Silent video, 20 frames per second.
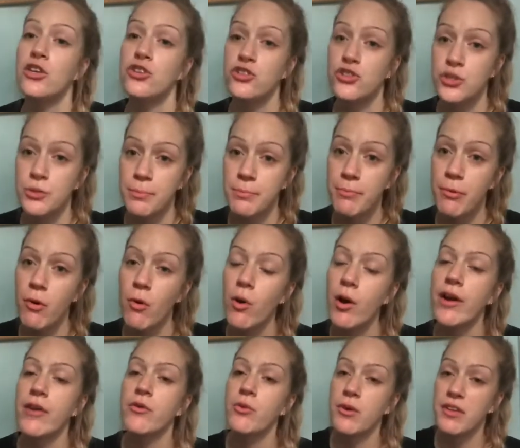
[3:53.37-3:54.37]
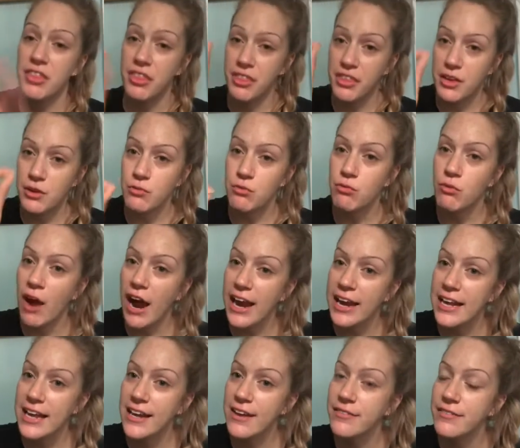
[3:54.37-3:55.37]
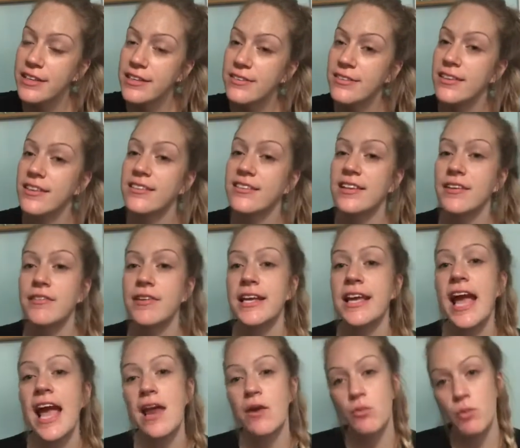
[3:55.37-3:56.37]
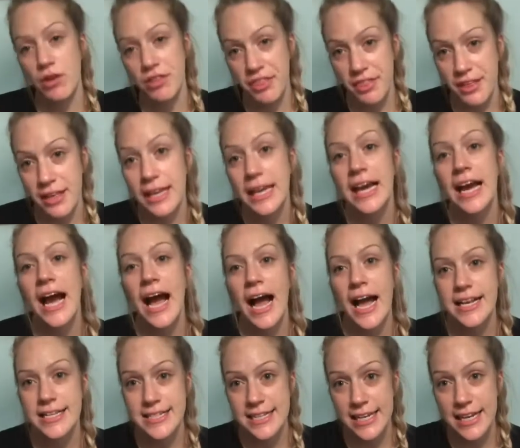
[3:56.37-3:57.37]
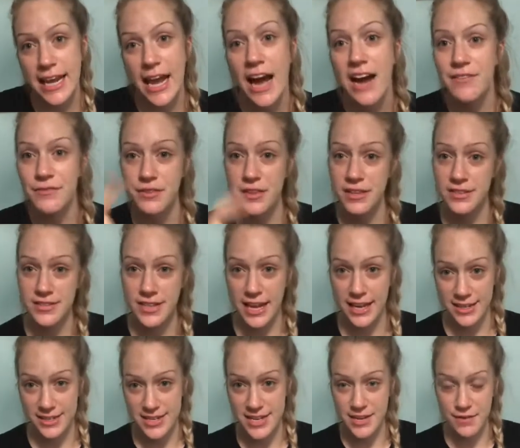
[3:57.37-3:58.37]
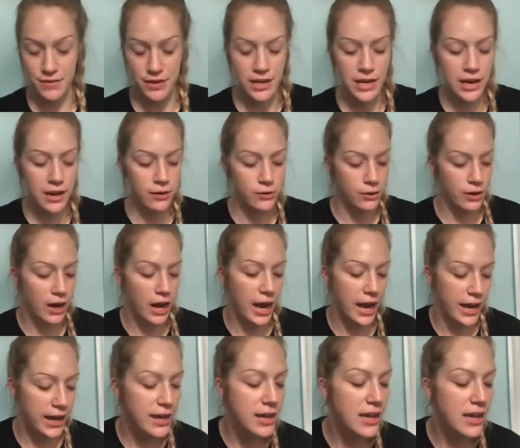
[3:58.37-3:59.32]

support with the writing of this activity and with the cutting of this activity, okay?